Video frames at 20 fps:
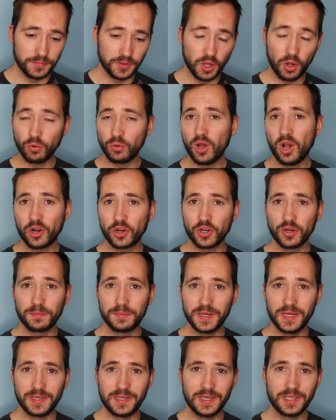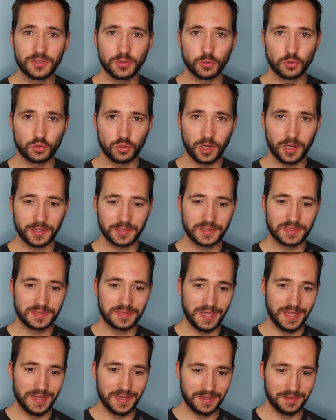no longer be diesel
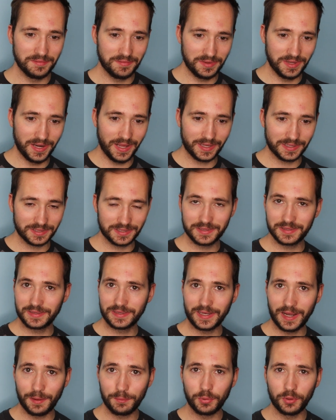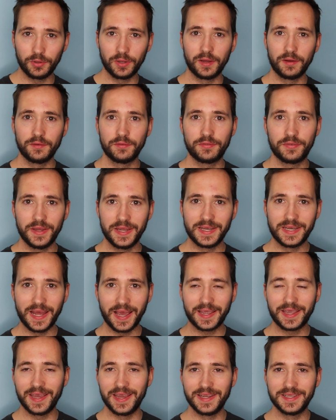trucks in the next couple of
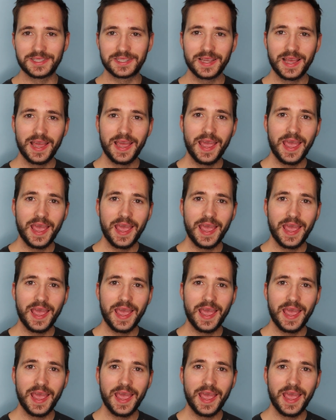decades.